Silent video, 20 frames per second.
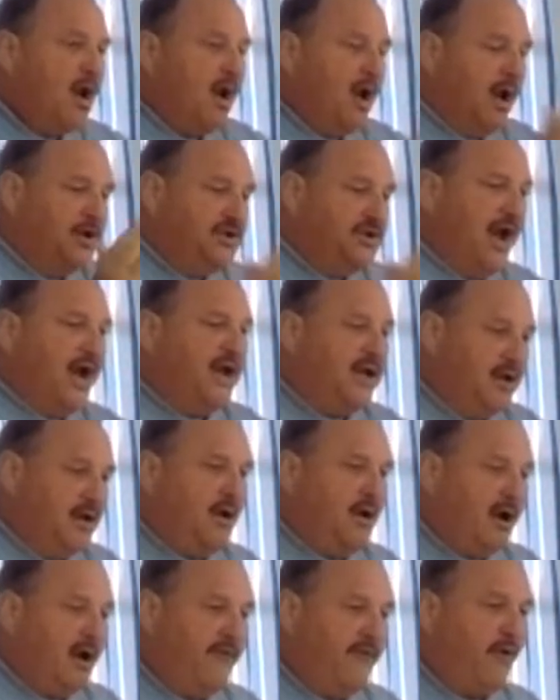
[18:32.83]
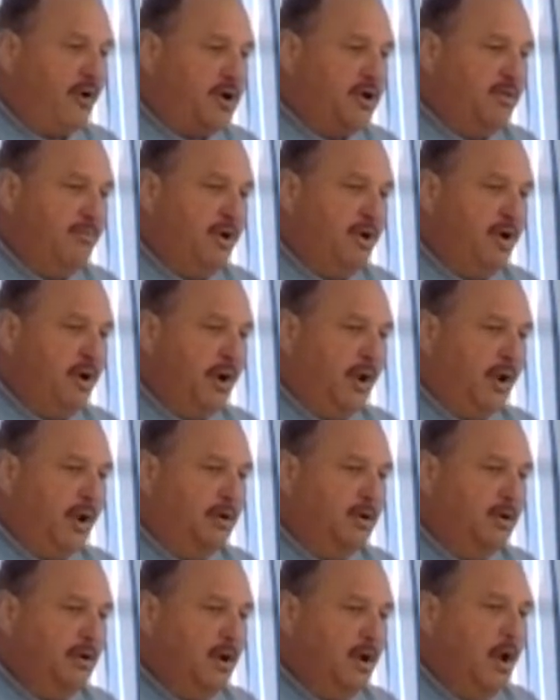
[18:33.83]
and taking care of our community
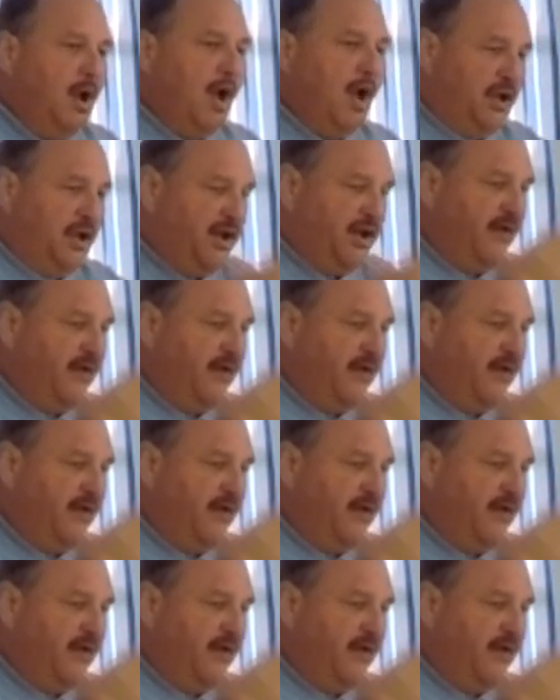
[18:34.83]
and